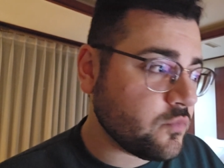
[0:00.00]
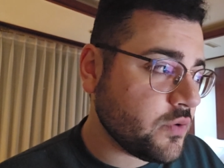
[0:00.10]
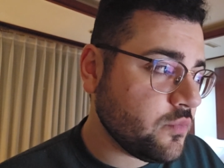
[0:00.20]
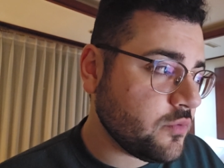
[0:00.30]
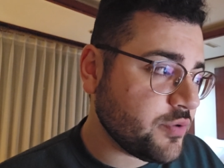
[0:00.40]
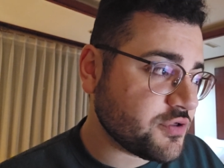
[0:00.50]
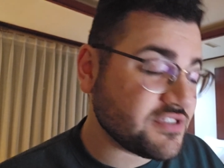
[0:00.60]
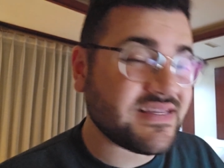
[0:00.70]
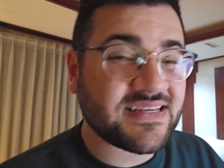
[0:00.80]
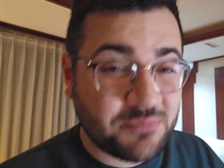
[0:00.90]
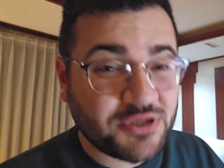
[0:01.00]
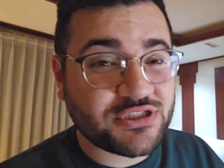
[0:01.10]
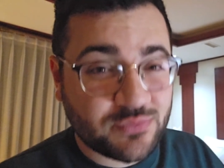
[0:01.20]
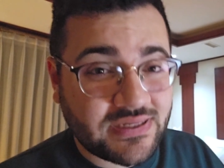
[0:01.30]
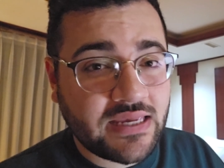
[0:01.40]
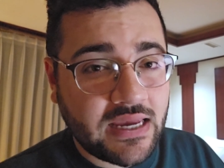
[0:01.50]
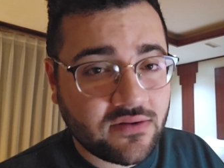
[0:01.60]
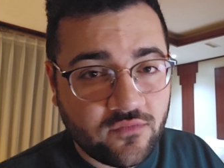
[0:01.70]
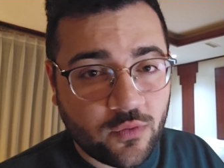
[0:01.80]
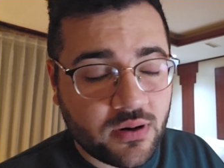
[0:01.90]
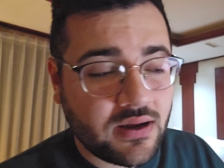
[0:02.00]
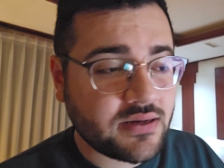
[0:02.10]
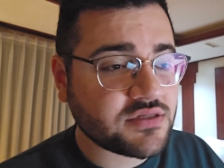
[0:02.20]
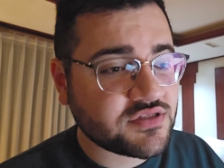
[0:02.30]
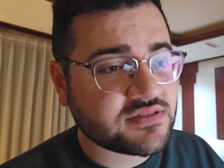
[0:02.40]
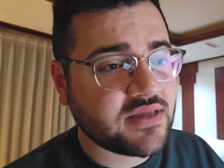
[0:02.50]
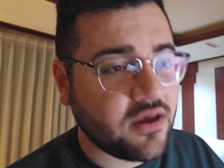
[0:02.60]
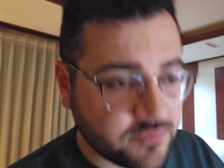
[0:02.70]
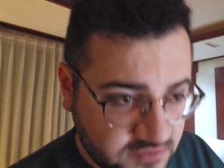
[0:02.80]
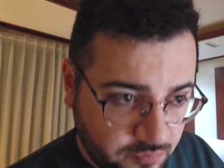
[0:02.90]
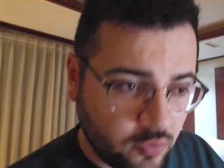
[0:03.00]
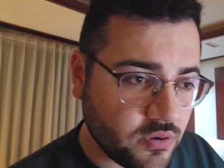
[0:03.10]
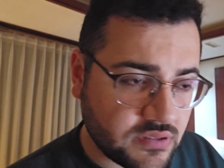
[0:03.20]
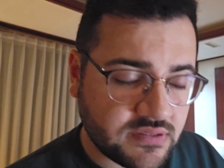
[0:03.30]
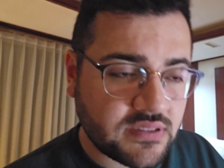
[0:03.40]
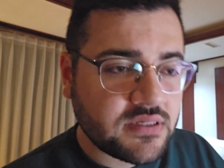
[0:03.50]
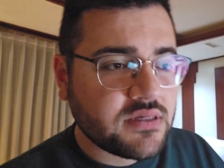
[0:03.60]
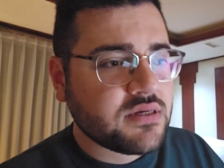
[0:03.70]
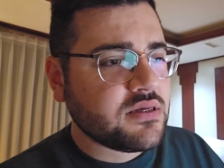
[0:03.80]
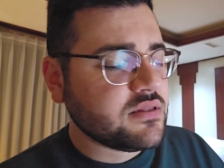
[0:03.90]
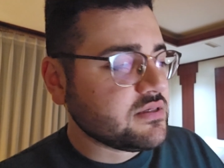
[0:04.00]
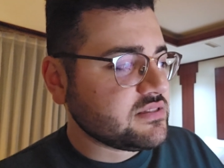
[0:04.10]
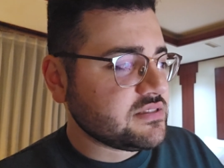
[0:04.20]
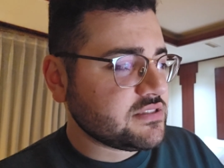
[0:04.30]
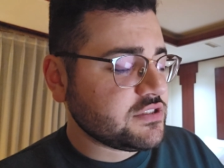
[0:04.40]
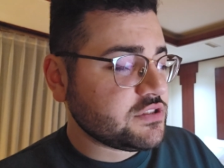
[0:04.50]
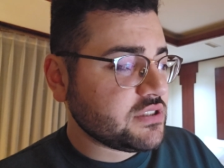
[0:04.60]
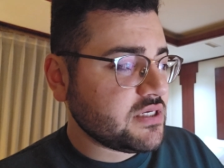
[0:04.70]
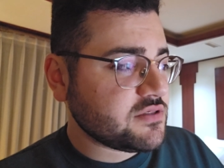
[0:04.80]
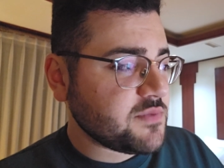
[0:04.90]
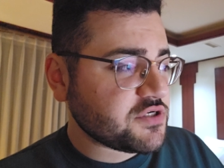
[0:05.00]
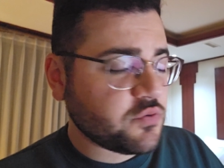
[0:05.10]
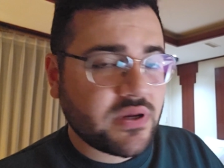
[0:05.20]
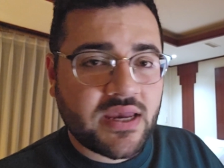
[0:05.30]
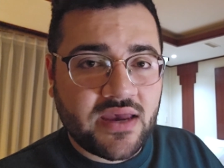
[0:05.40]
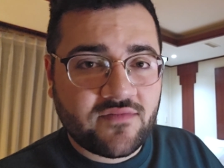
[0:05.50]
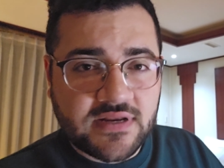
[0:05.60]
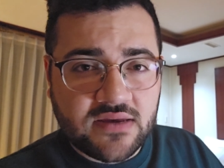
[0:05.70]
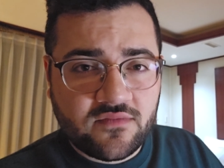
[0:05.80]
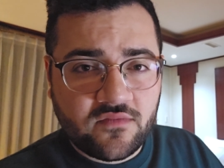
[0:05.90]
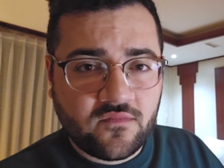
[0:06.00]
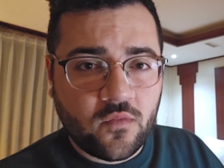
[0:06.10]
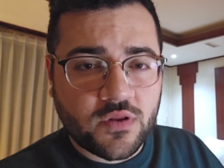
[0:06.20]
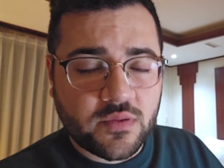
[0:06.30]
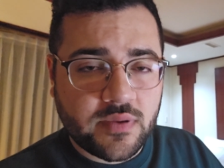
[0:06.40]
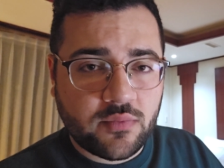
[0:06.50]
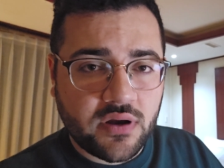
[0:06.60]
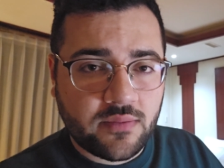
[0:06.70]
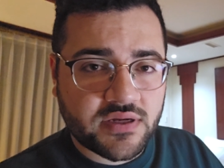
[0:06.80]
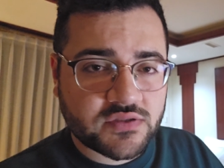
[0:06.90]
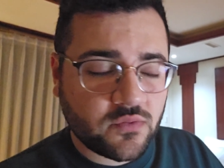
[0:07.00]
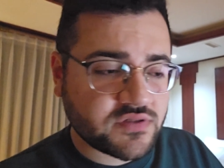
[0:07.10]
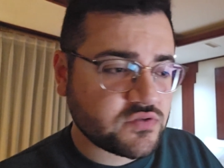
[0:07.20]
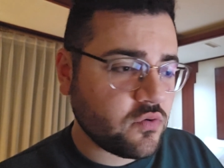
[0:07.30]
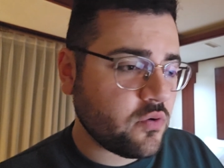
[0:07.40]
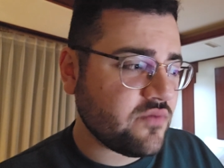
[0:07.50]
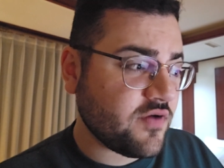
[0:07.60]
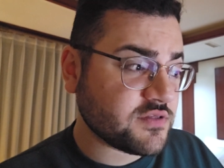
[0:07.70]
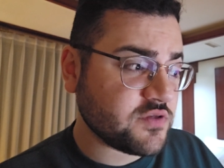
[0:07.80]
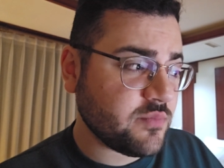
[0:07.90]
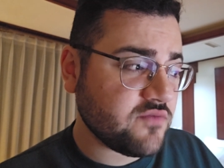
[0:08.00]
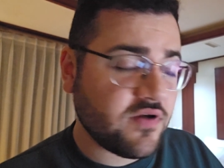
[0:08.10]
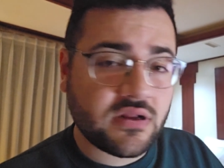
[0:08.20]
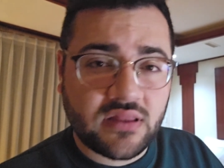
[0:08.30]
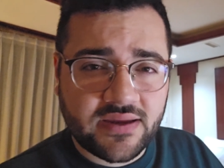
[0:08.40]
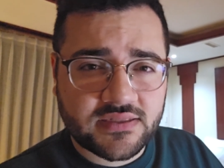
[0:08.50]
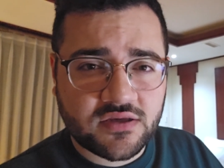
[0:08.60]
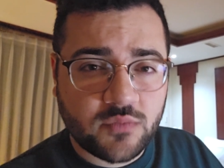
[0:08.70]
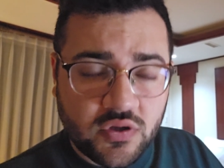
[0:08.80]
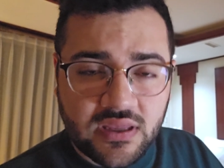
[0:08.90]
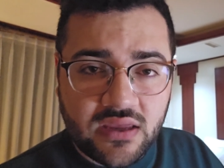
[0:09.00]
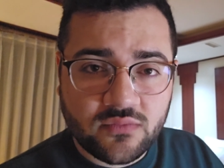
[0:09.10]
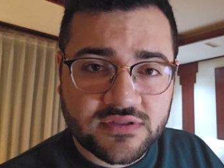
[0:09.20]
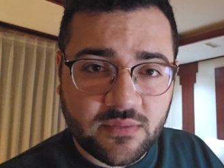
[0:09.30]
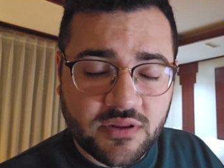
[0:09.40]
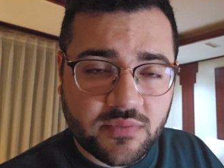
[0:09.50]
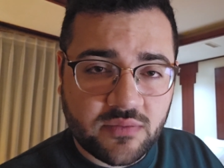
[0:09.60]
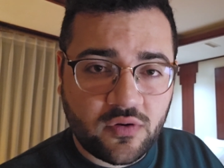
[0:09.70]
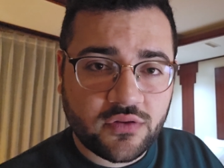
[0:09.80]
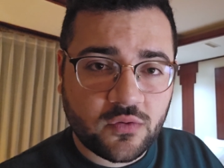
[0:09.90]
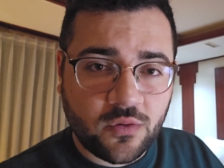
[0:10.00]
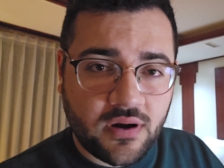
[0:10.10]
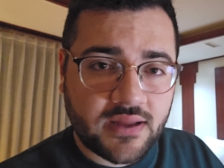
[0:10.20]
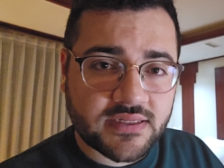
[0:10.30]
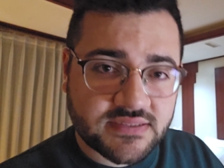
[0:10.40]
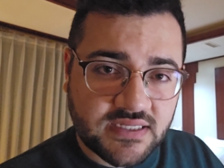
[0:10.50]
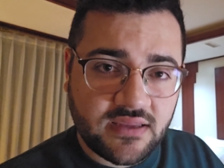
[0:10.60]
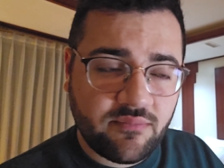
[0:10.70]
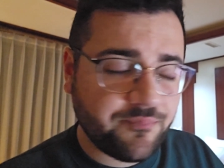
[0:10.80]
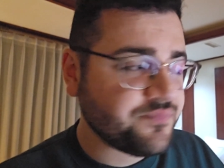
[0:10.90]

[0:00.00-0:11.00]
We will purchase as much as we can of Lorcana just to help support the TCG and to make sure we have enough for the people coming into our store. We've also been very lucky to communicate with some of the people on the Lorcana team.